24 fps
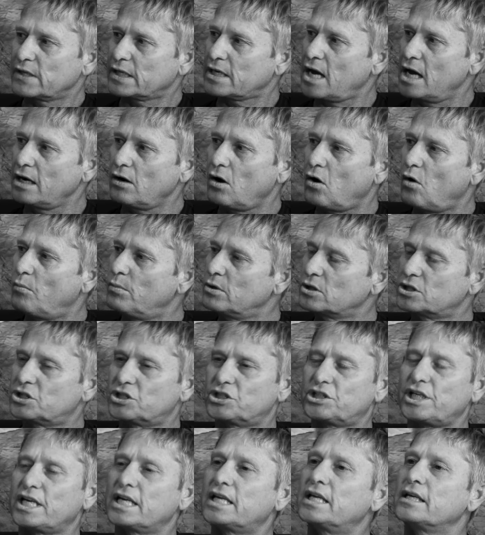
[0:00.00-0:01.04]
kind of almost
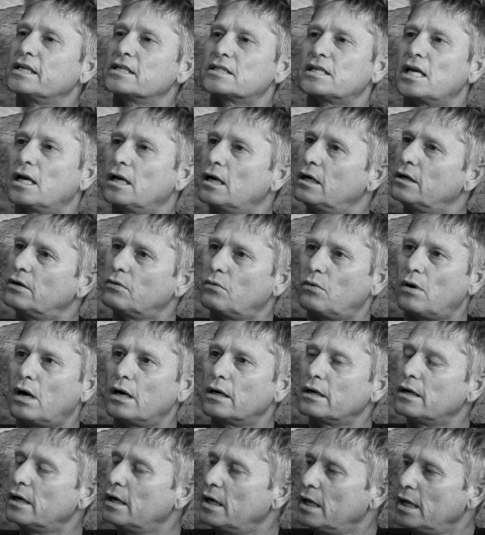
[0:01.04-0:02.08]
shaking his head
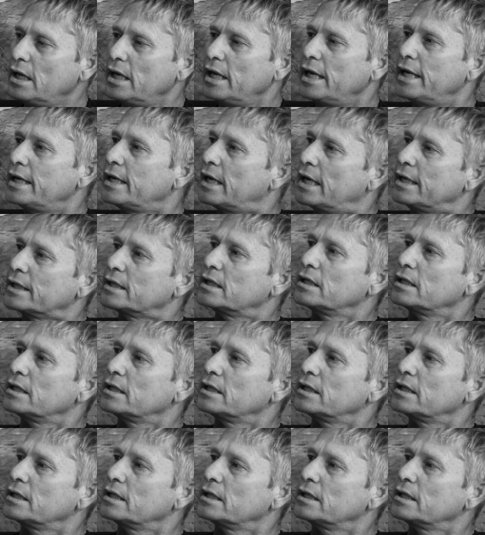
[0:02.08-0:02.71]
underwater. And I,